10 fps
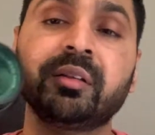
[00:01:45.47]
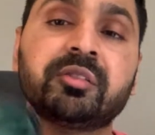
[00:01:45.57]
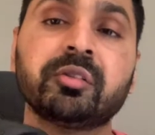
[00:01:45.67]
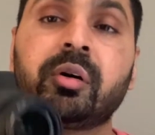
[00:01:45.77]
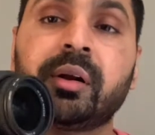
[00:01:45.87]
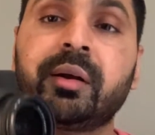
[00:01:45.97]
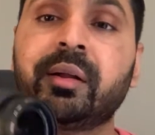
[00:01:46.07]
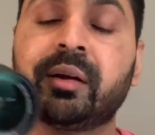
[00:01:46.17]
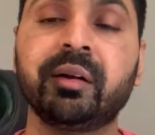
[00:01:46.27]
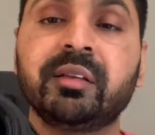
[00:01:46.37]
solid
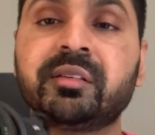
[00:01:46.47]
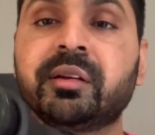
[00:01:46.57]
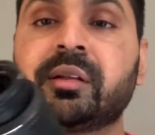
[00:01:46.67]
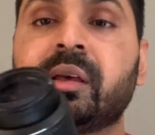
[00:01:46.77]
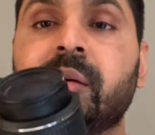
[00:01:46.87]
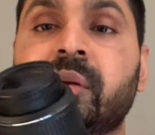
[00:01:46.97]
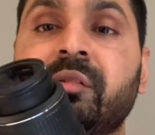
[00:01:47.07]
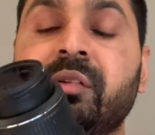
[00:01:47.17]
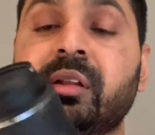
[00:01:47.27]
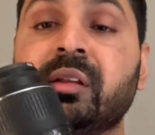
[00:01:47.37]
and decent camera
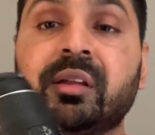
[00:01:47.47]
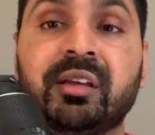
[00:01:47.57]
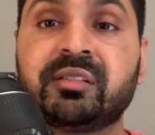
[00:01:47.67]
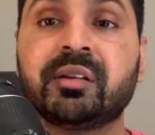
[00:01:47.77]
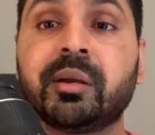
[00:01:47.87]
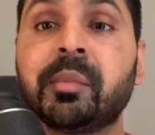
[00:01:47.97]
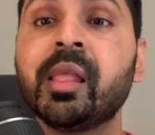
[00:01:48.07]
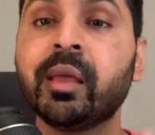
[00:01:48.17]
with a nice grip.